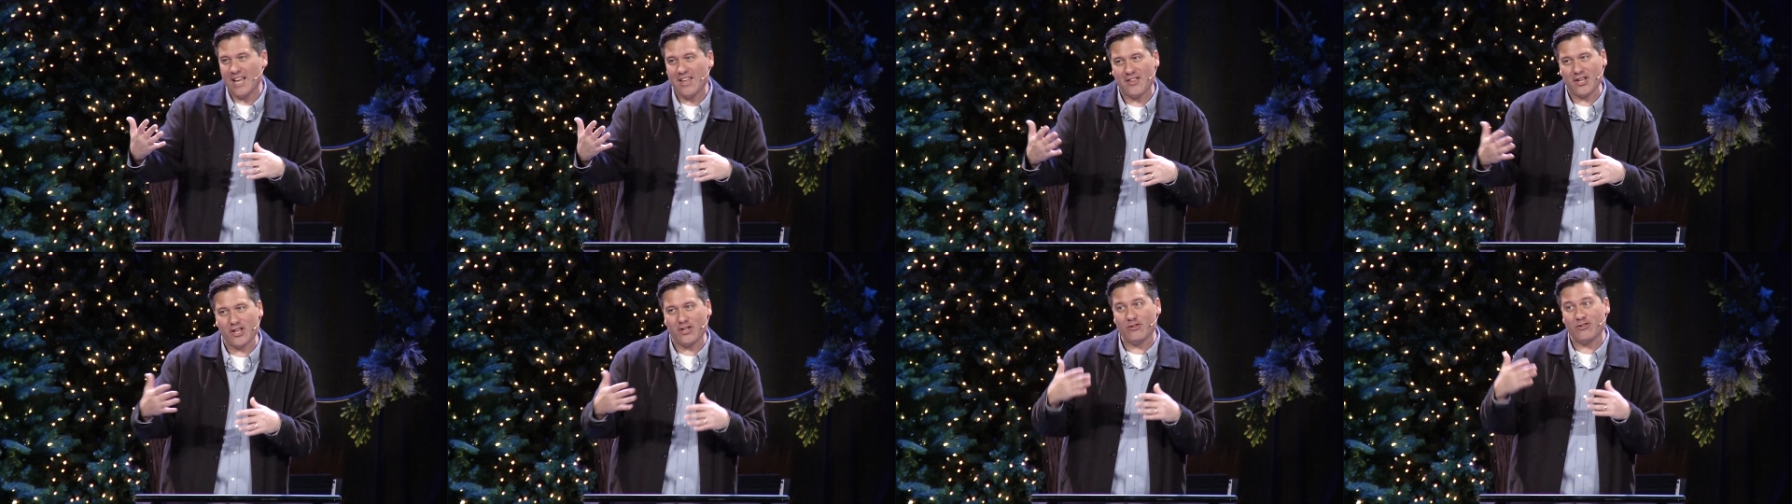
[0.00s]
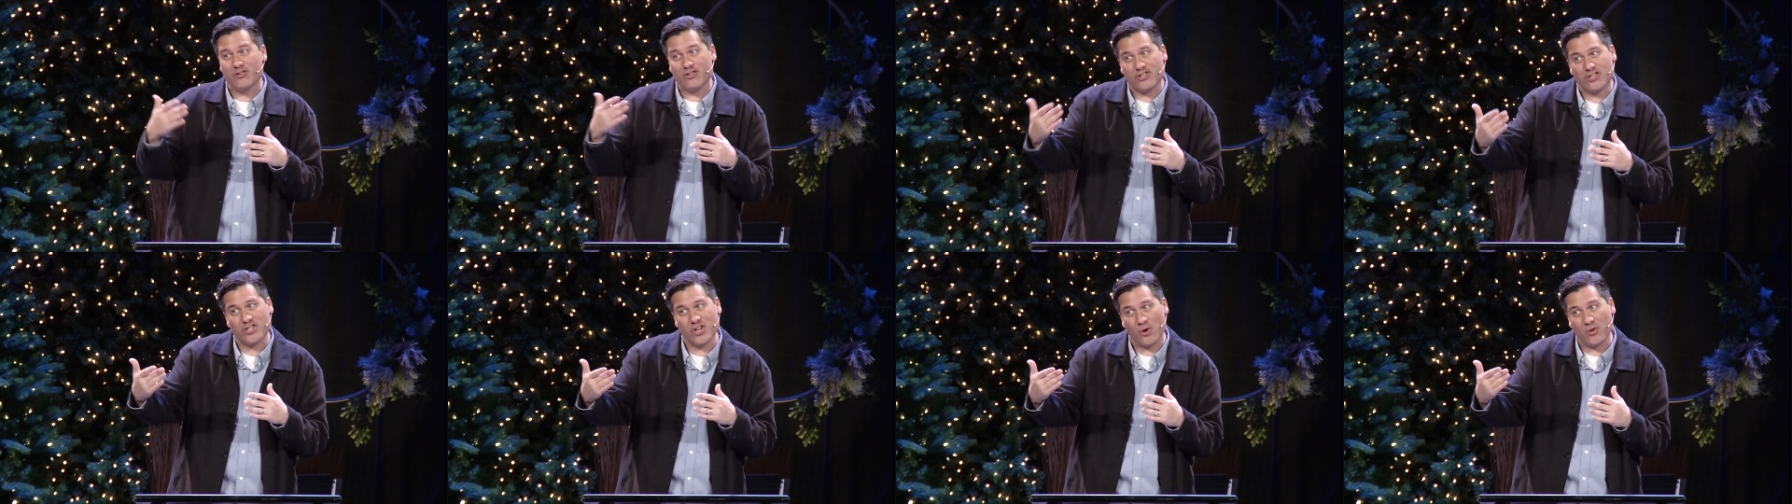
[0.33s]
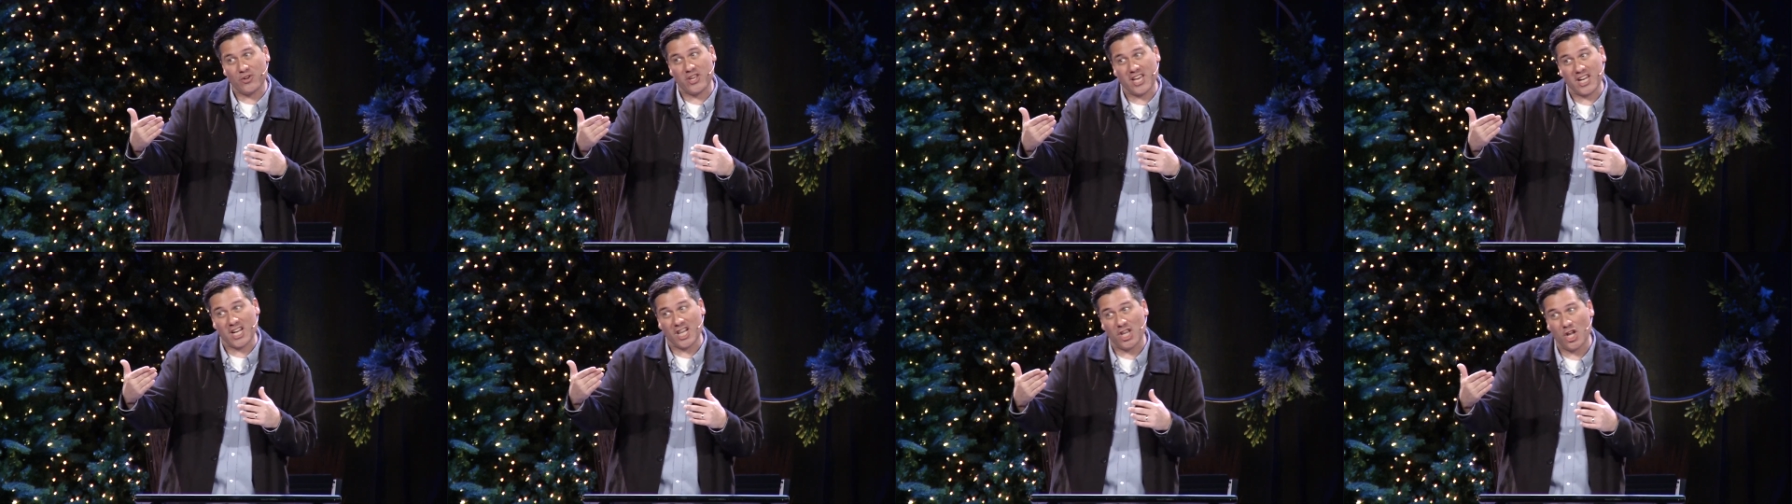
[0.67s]
that you just
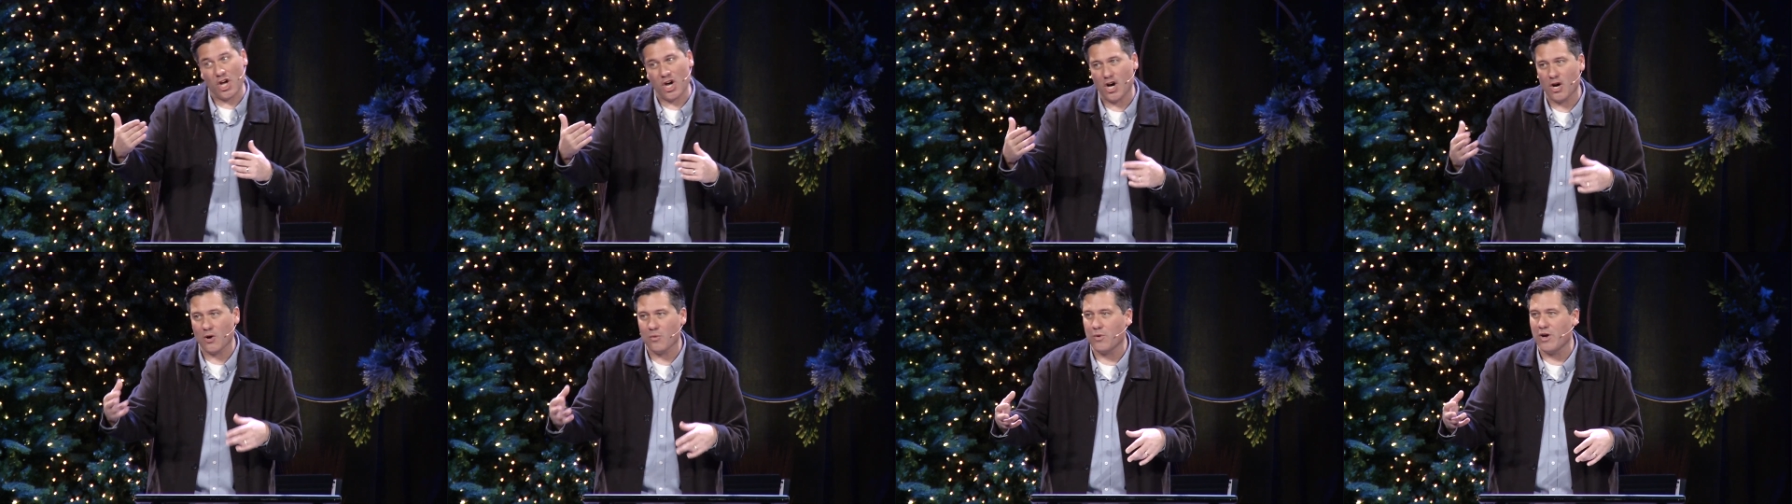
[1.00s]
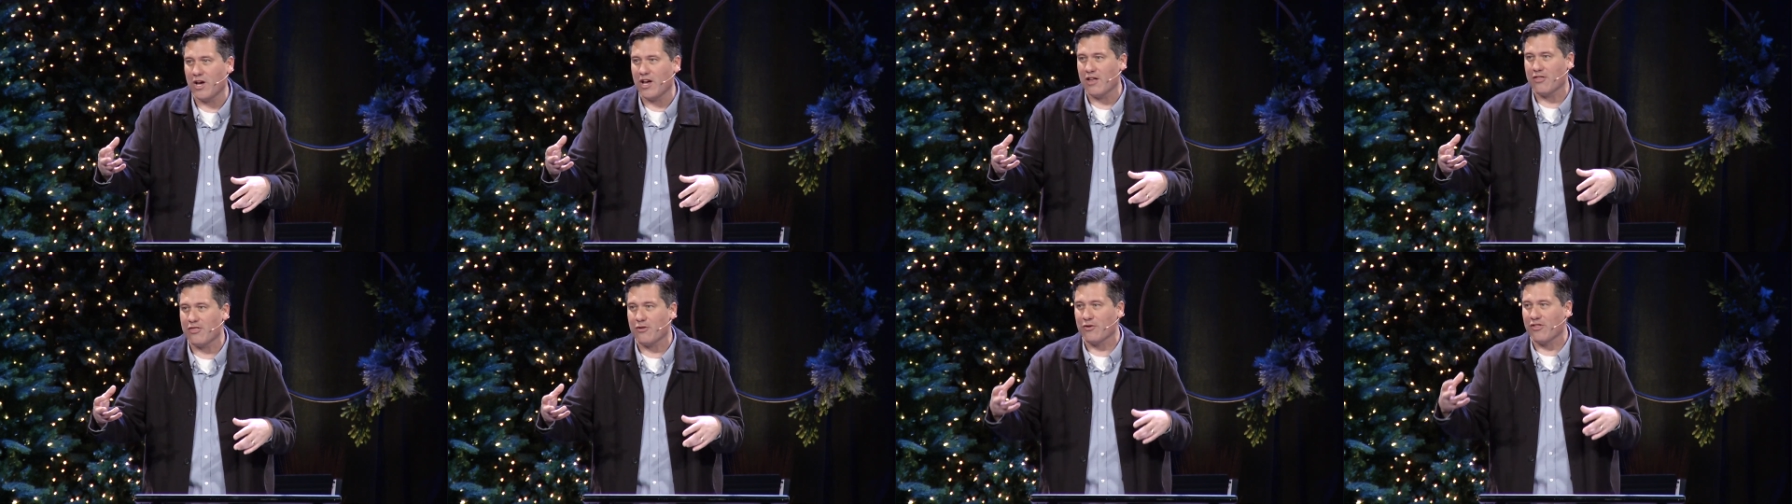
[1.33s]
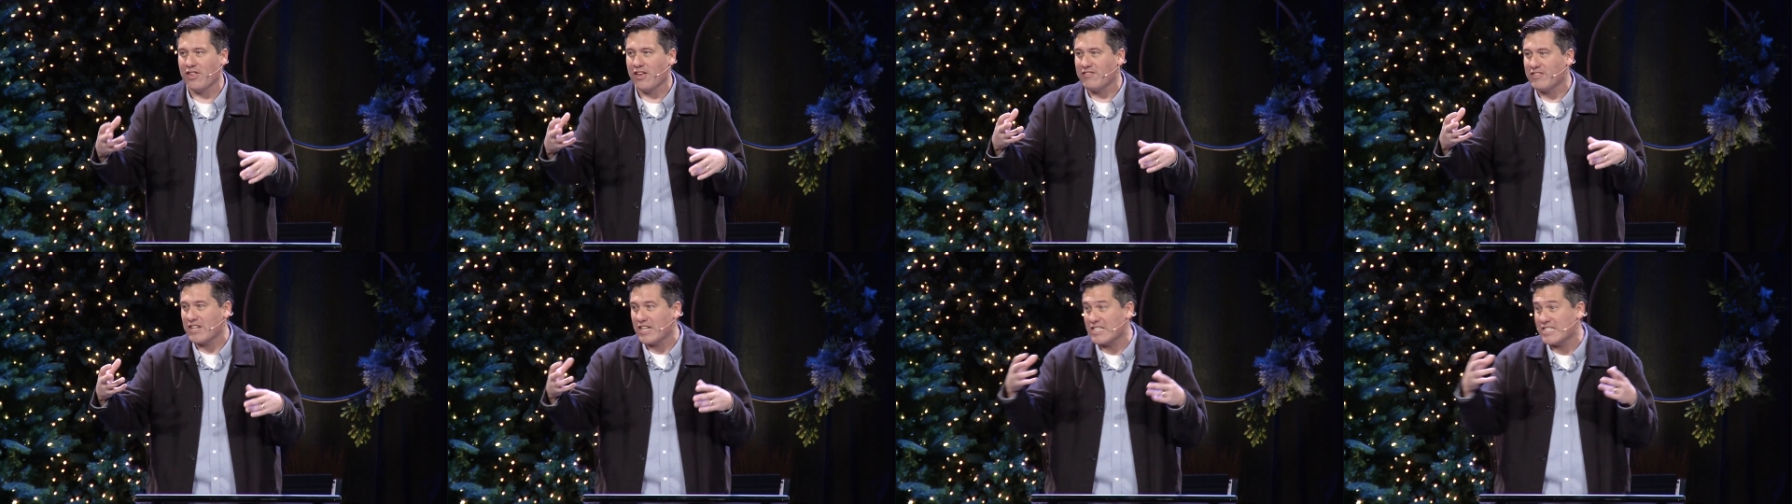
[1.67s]
don't get along with or
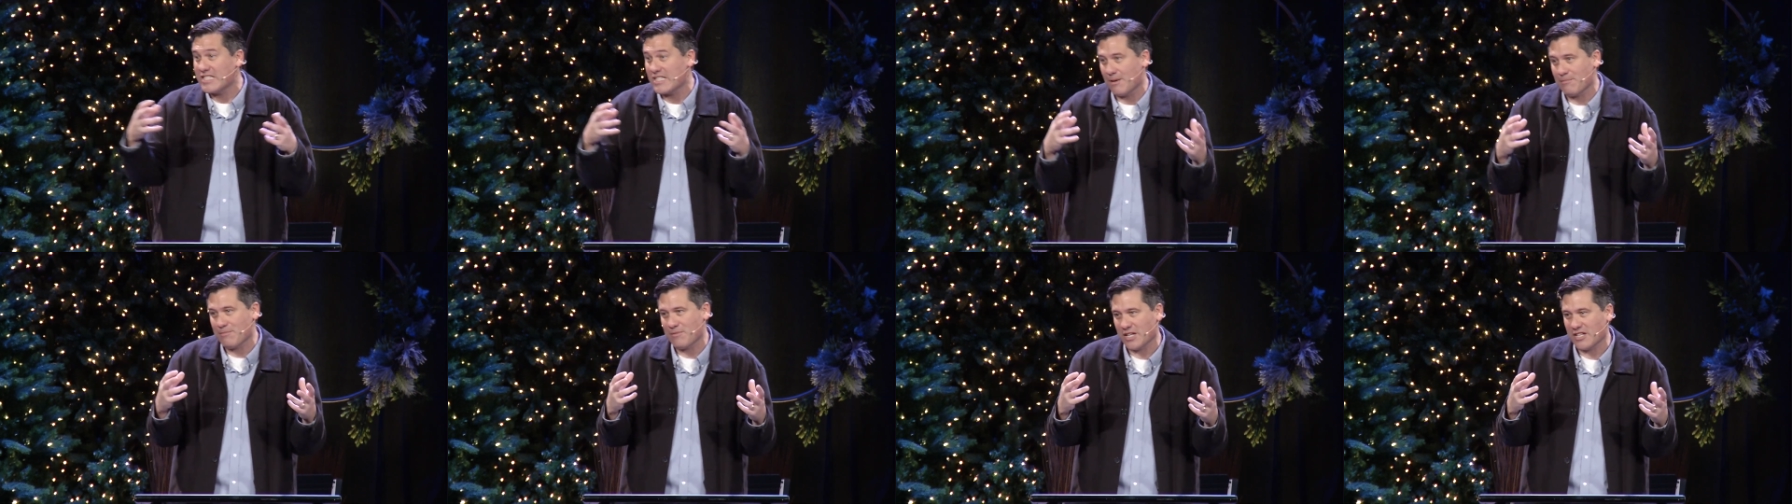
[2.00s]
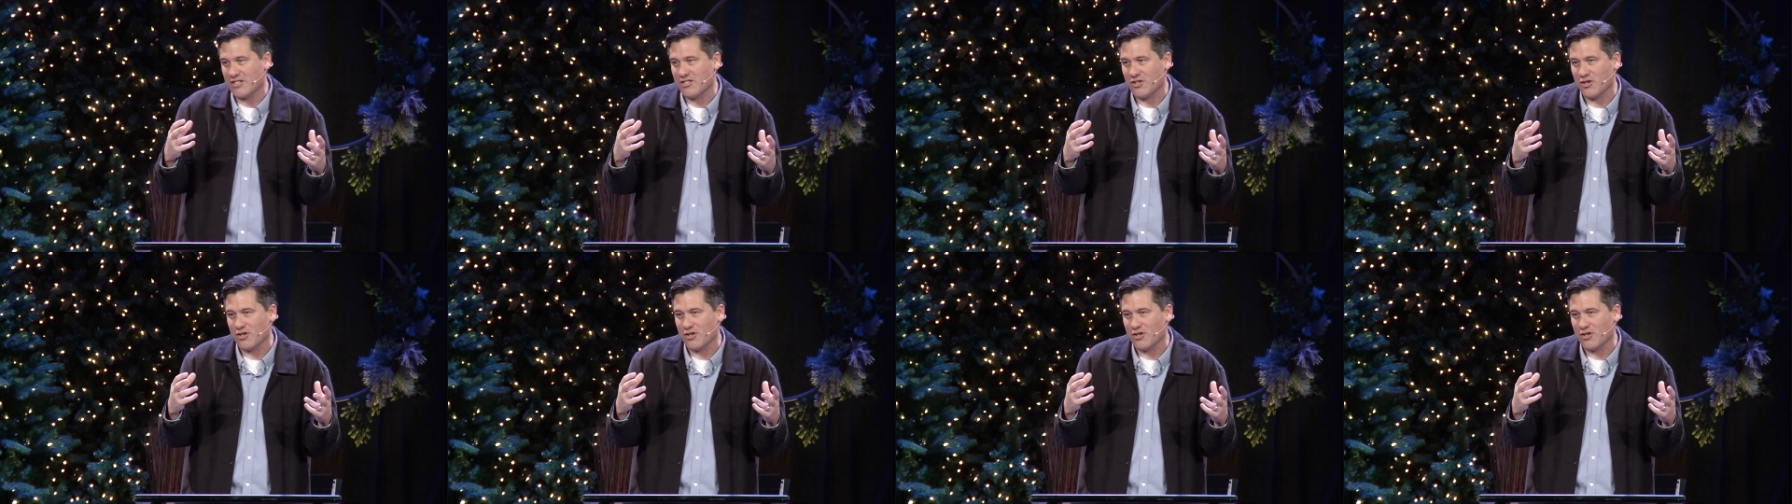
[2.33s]
they've done something